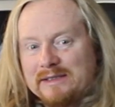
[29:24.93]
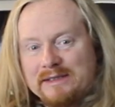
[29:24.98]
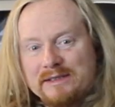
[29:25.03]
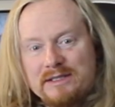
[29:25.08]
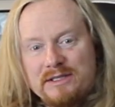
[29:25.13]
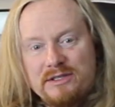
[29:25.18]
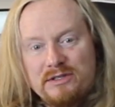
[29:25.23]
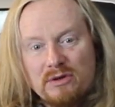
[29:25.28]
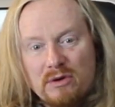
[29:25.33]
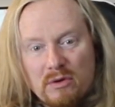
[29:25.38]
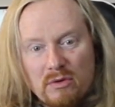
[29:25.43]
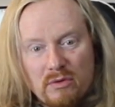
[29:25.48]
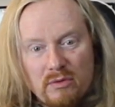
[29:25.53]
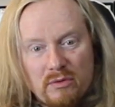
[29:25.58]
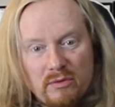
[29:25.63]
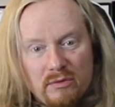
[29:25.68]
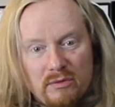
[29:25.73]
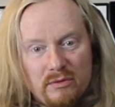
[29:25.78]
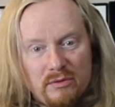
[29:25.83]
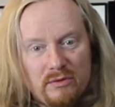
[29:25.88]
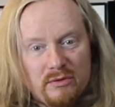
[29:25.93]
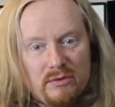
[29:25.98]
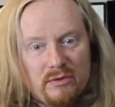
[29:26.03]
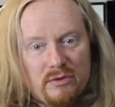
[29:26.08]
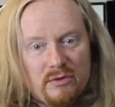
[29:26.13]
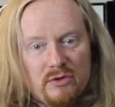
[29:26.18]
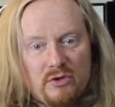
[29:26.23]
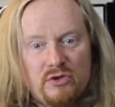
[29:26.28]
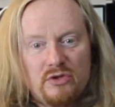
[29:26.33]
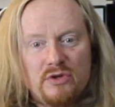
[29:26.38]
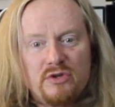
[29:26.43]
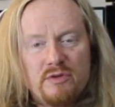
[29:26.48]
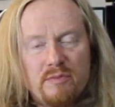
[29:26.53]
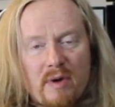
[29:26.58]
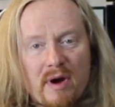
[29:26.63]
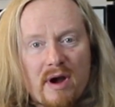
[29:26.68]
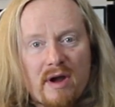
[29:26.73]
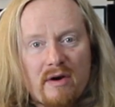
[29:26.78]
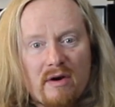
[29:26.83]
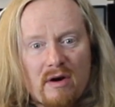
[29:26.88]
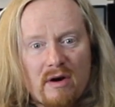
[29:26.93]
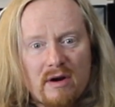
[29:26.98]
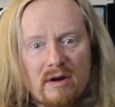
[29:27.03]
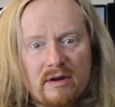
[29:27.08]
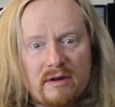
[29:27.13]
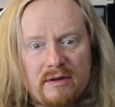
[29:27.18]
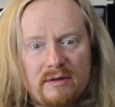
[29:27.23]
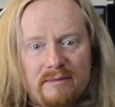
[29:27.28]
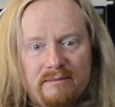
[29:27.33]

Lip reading: So, should you buy an ARC?